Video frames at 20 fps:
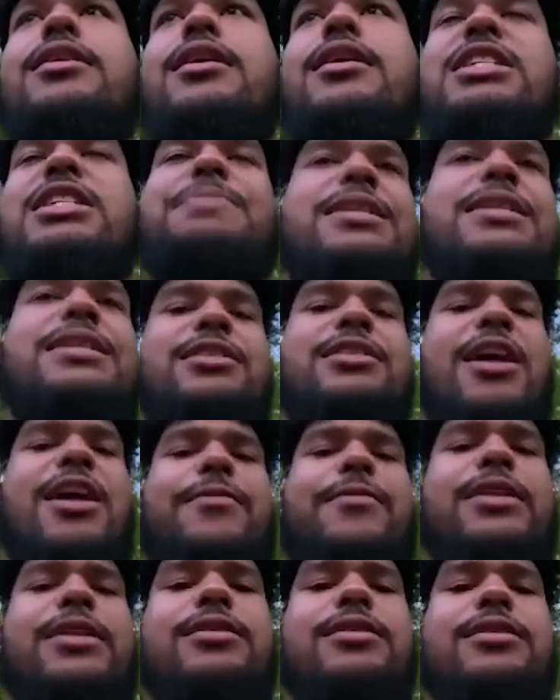especially as I've
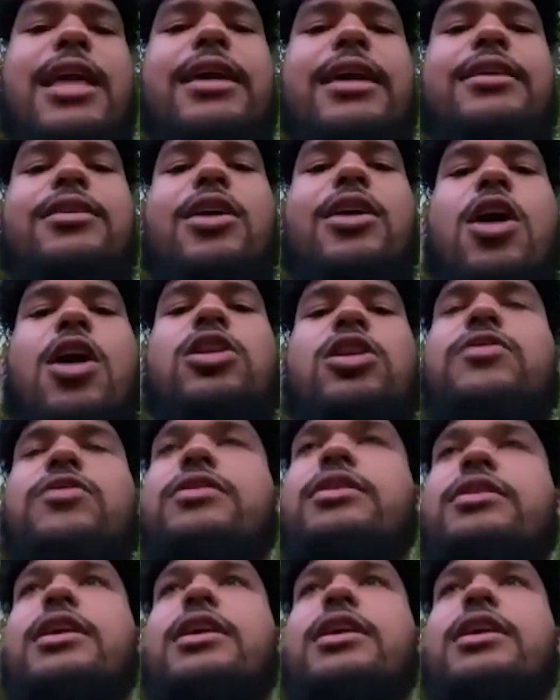been like all over the